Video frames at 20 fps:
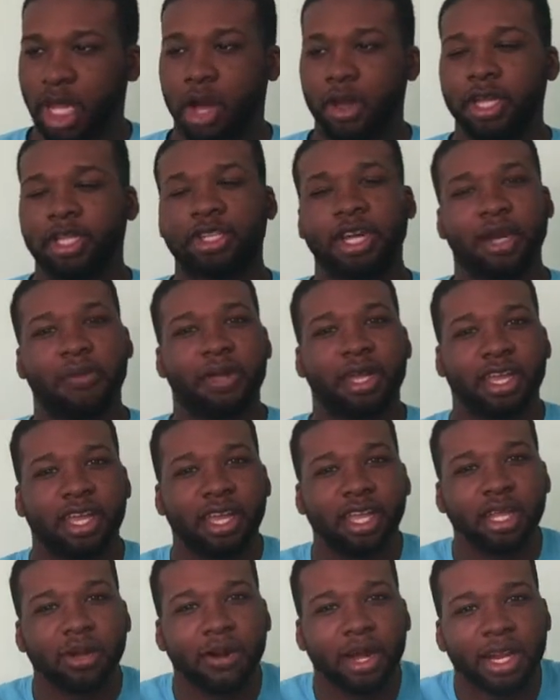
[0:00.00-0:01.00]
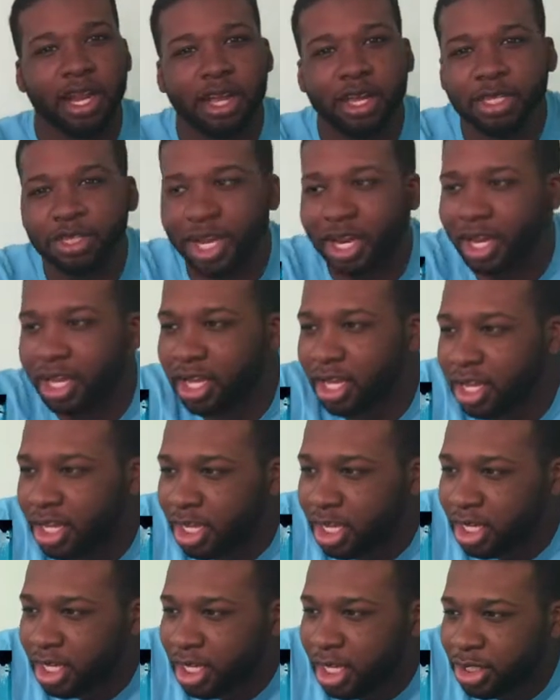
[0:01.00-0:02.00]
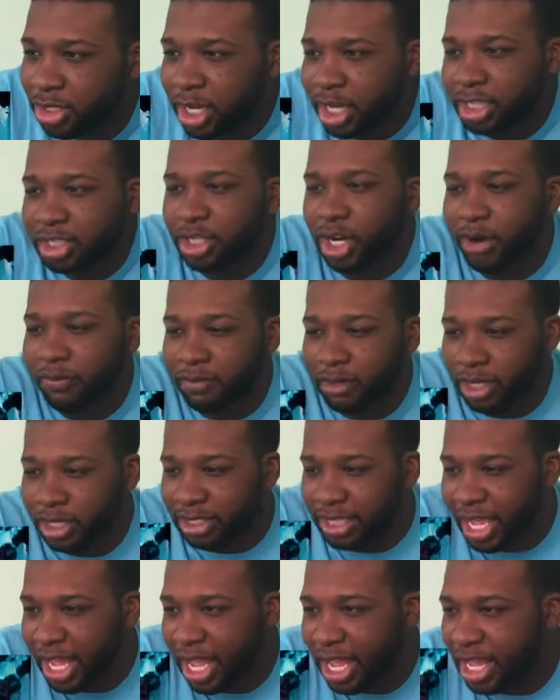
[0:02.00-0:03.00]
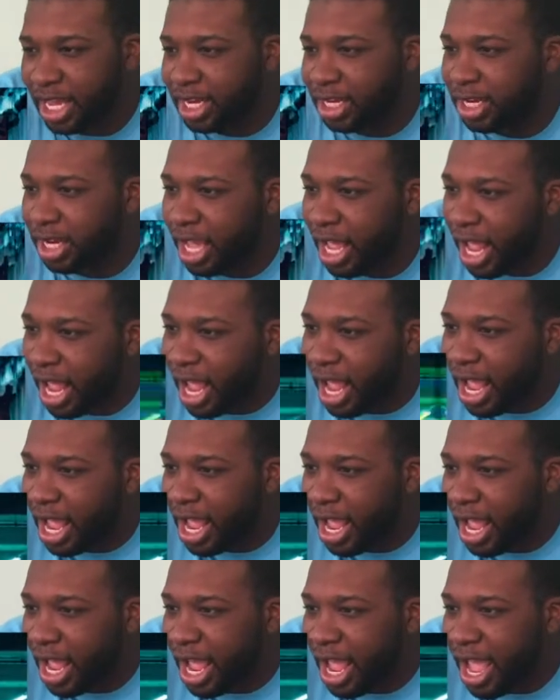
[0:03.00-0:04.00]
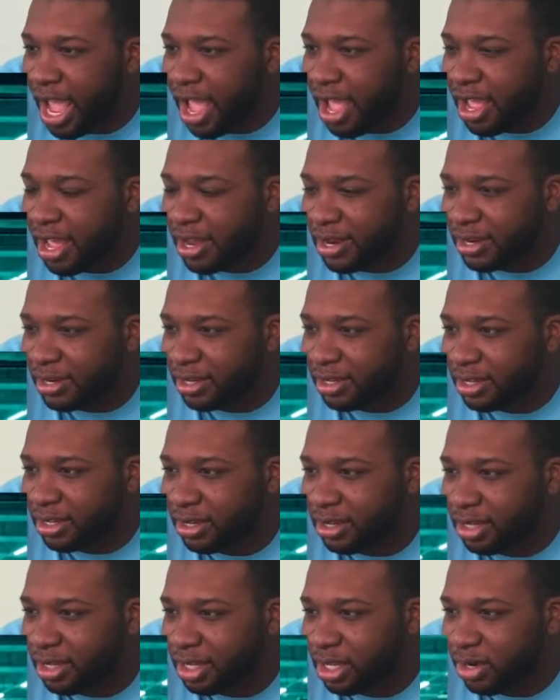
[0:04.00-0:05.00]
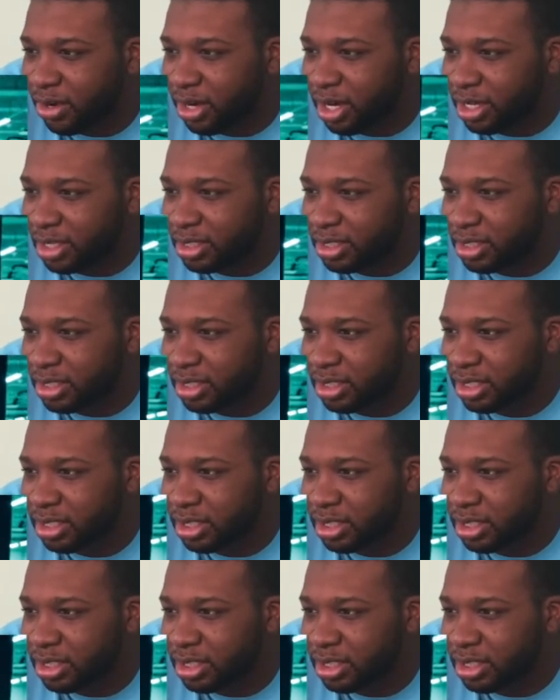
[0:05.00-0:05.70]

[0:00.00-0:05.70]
He trying to kill her right now. He trying to, he trying to serve looks and and lyrics. Really?